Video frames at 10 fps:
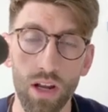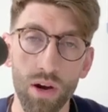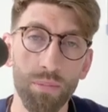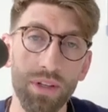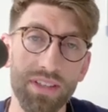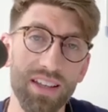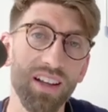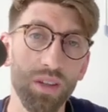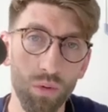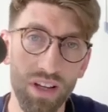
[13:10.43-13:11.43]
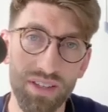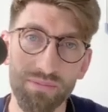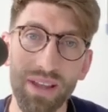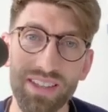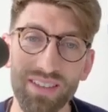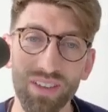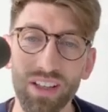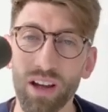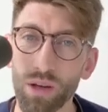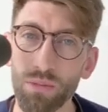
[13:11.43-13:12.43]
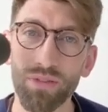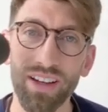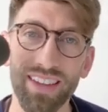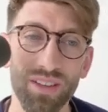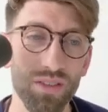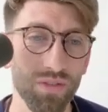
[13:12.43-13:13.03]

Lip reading: But otherwise, best of luck. I hope you found that useful.